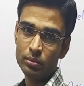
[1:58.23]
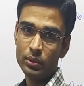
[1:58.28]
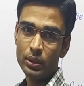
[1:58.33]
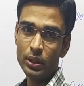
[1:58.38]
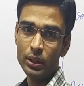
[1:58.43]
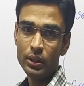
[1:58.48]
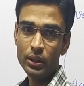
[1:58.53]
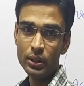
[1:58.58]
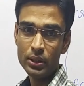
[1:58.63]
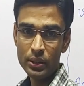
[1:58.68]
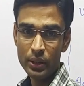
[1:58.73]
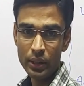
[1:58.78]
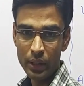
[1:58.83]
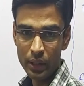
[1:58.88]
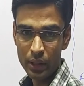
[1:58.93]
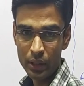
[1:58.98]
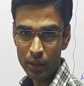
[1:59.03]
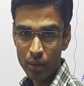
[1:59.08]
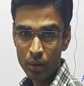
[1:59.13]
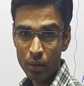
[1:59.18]

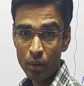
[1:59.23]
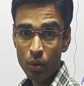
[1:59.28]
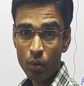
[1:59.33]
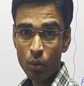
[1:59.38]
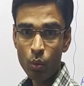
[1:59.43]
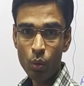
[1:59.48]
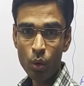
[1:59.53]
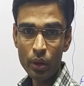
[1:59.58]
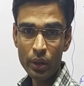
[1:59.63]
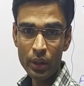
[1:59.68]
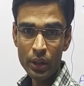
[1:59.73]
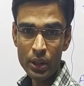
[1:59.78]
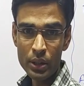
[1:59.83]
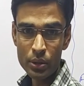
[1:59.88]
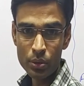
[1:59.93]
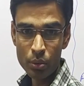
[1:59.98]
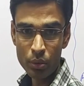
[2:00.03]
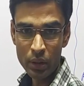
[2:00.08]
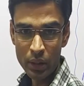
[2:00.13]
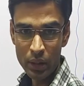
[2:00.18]
Understand what
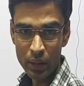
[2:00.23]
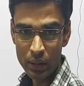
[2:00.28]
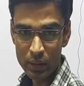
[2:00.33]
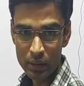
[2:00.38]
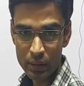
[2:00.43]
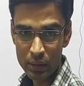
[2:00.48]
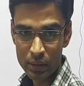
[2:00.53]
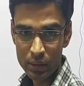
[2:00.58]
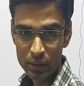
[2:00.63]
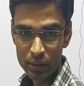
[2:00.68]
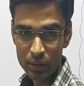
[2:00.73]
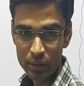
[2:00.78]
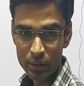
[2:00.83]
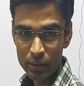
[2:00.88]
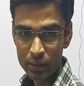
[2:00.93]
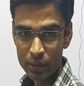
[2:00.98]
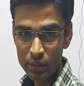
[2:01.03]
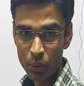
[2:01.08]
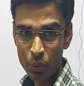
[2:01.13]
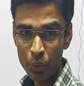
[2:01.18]
is unit?
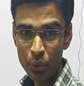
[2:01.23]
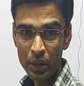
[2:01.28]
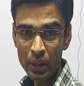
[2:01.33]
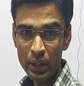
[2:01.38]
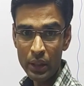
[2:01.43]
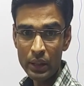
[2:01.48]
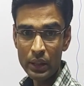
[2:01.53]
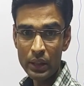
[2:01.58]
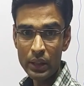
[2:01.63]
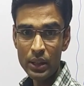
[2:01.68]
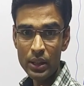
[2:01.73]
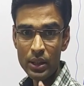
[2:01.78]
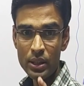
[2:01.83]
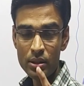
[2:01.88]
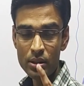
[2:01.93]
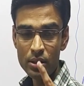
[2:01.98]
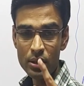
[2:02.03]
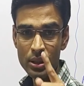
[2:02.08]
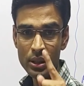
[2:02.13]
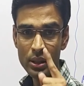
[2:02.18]
Unit
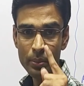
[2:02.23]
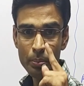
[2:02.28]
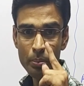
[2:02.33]
is the